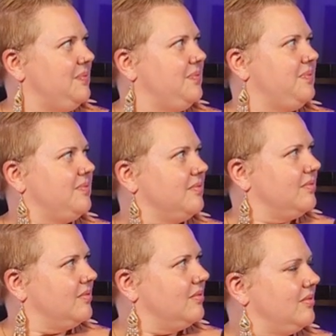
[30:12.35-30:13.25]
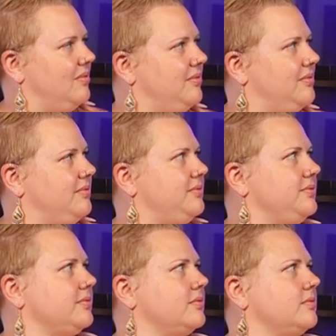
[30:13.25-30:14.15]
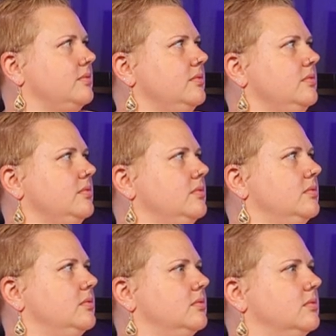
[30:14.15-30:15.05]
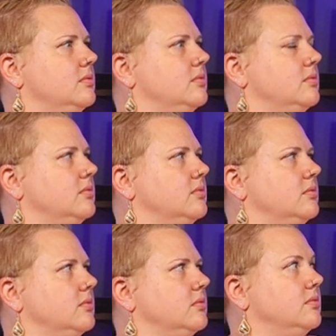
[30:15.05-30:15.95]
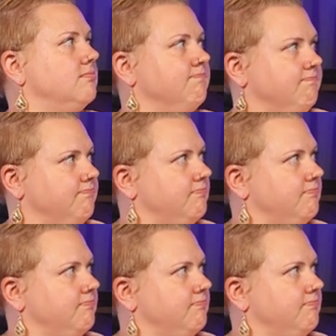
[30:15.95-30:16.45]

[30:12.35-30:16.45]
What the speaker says: (not speaking)